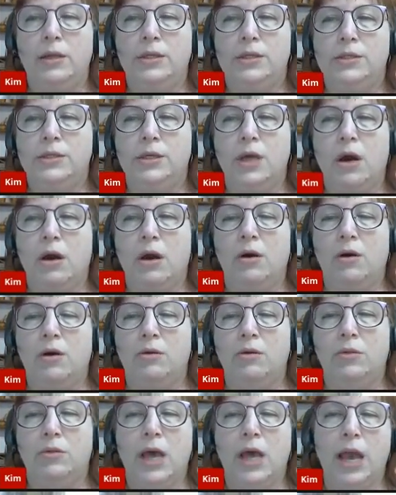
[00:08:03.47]

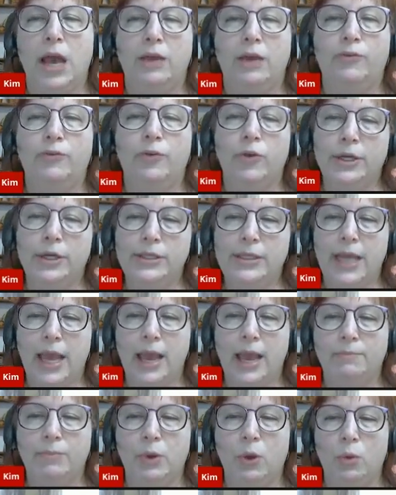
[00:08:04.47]
So like, for
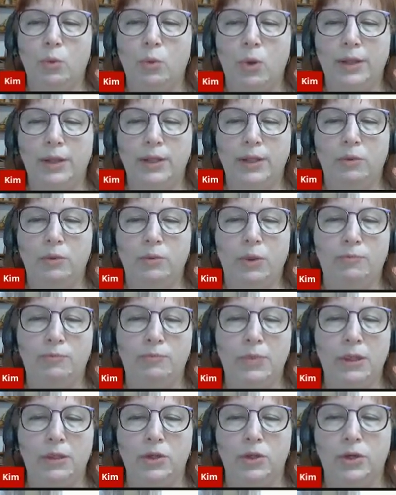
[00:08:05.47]
example, one that
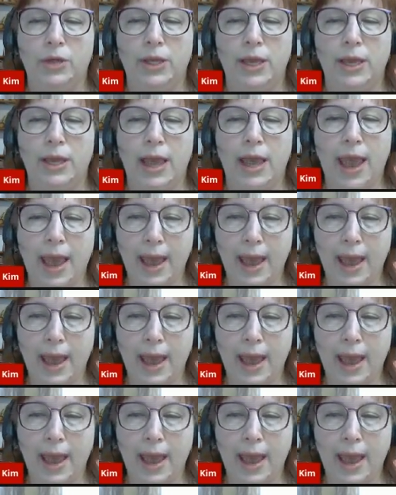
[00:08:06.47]
we've been looking